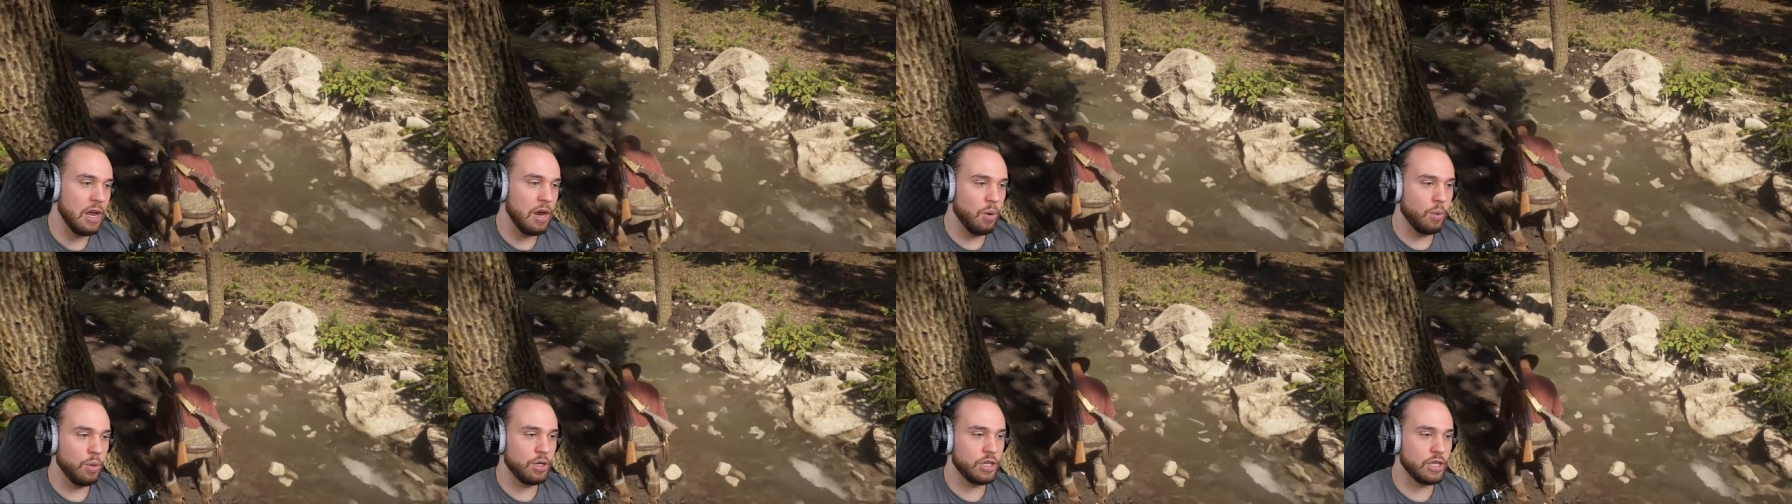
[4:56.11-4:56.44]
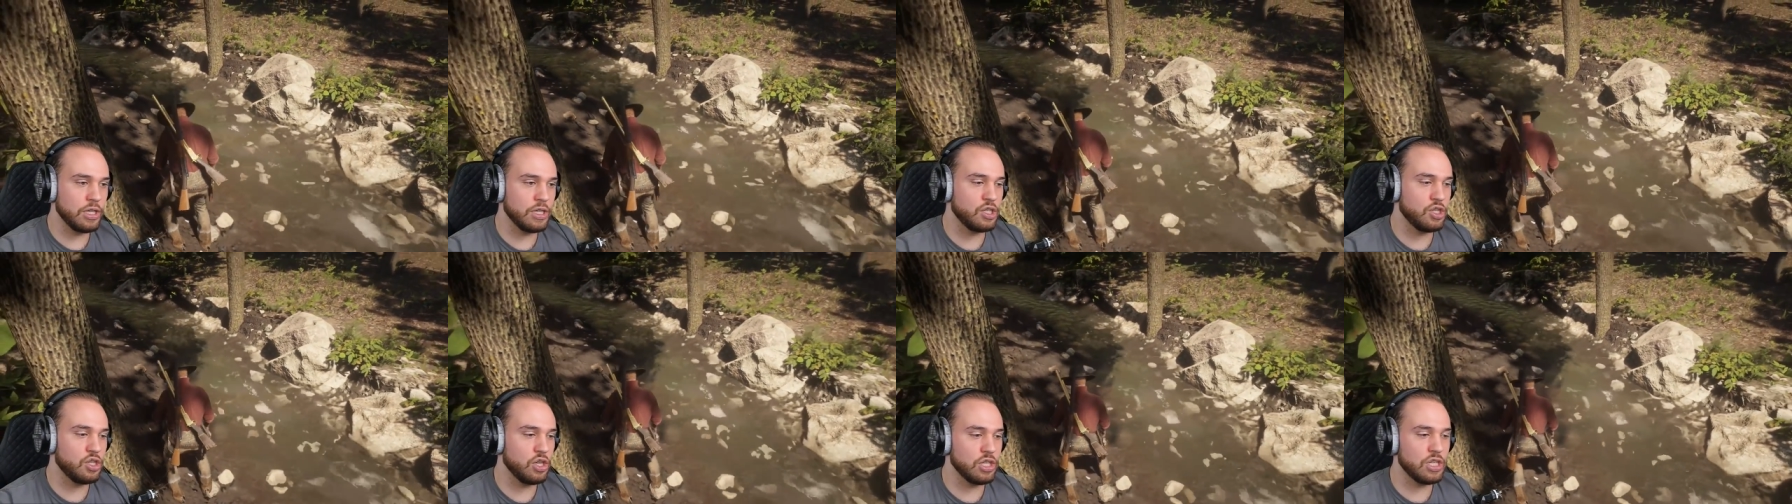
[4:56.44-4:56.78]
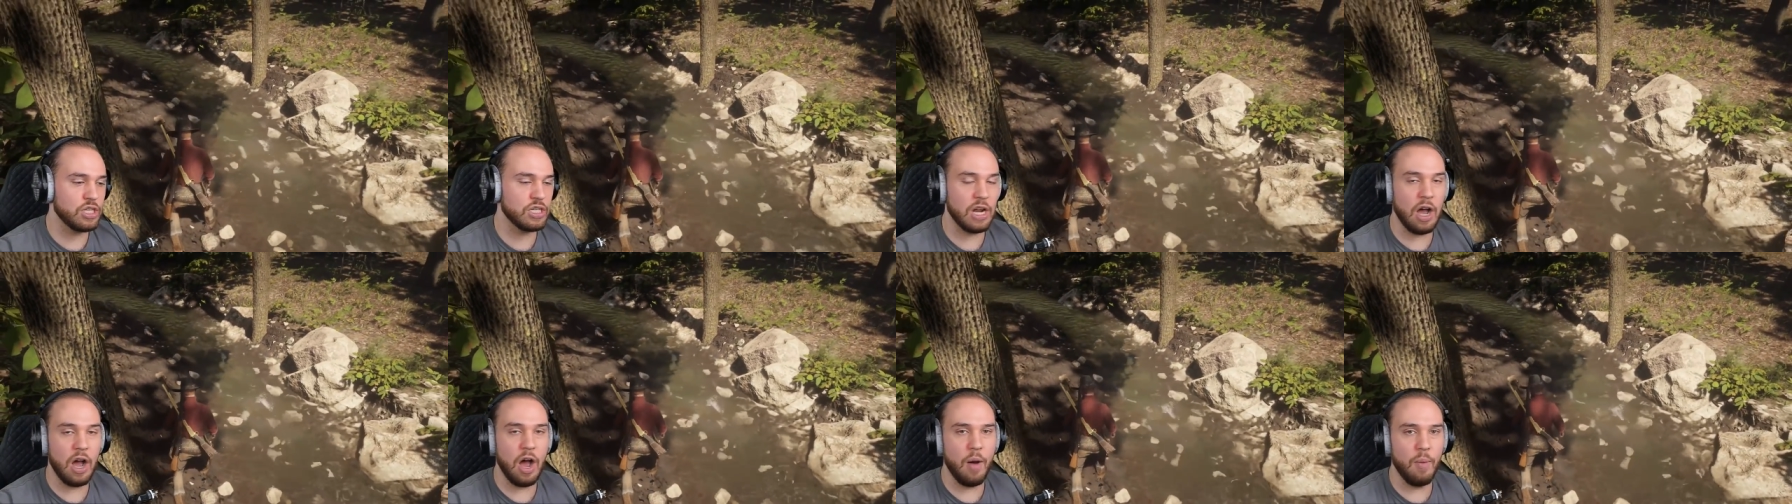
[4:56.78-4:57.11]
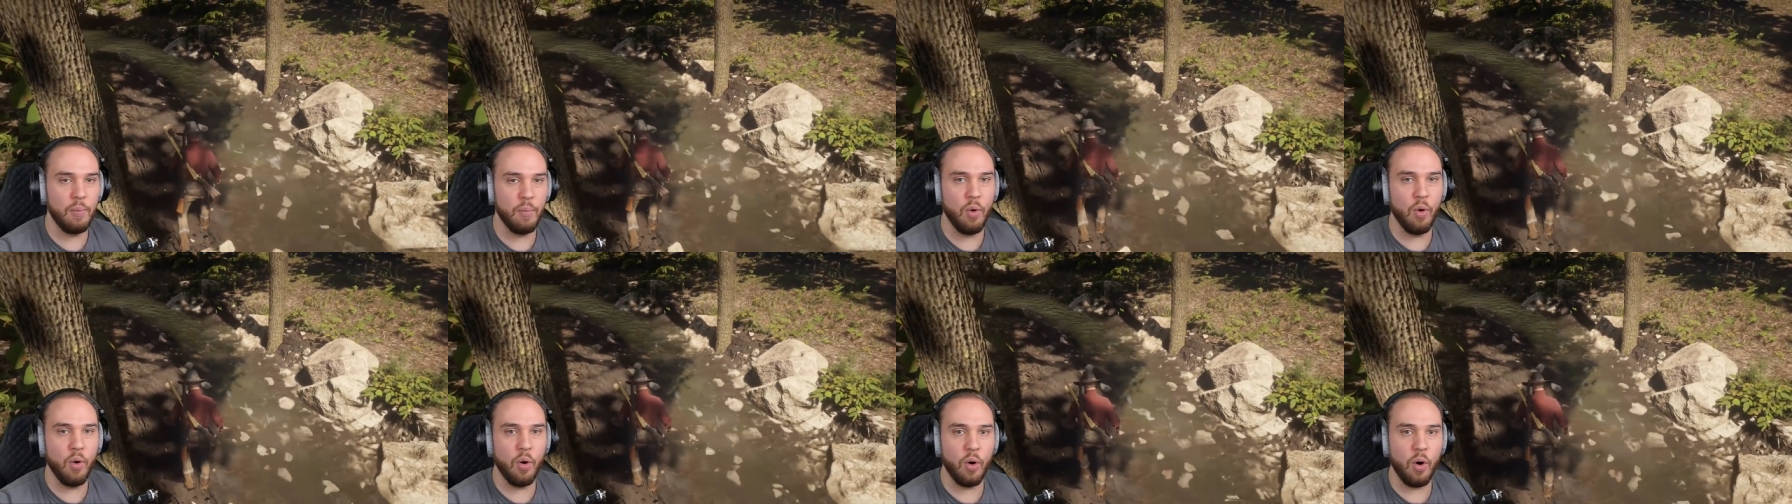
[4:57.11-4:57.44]
which is just a
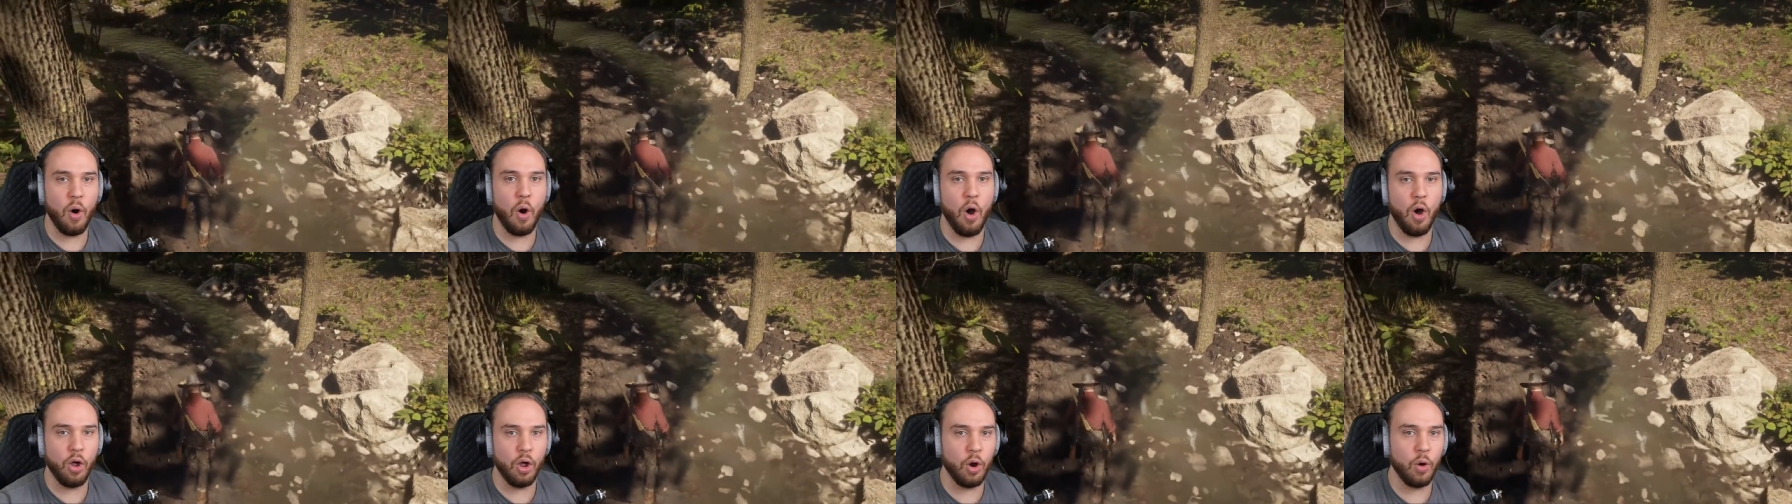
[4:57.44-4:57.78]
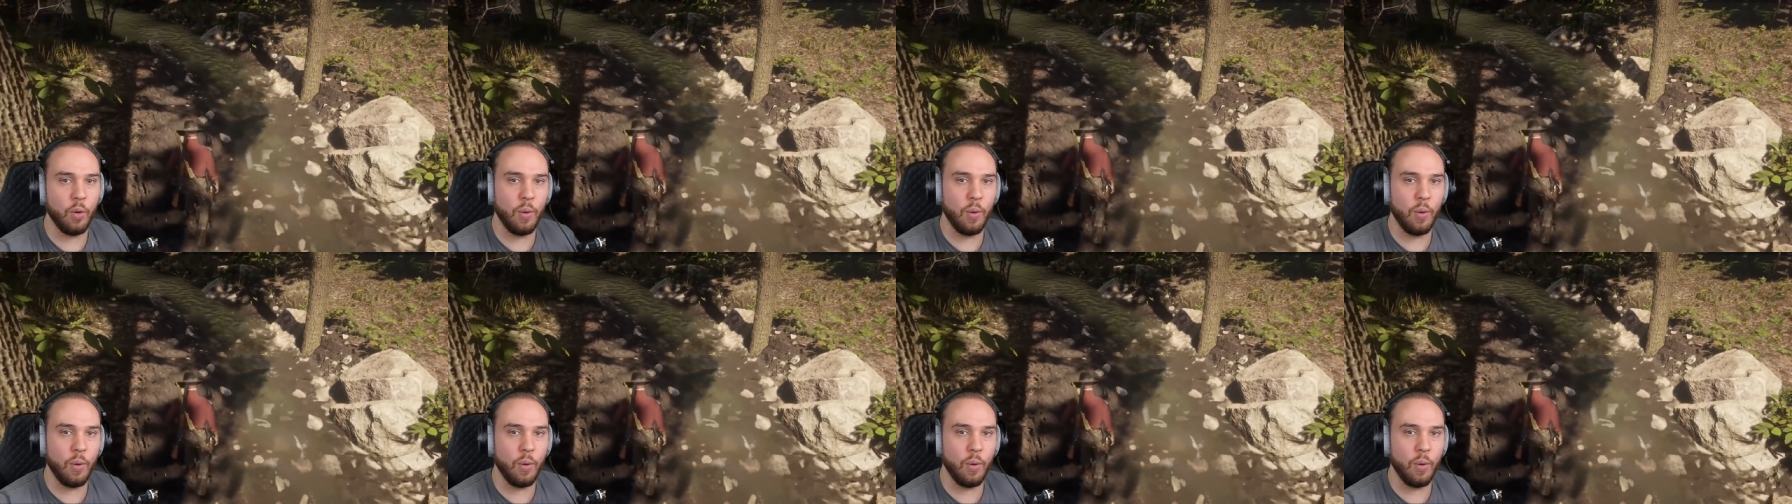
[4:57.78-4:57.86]
more all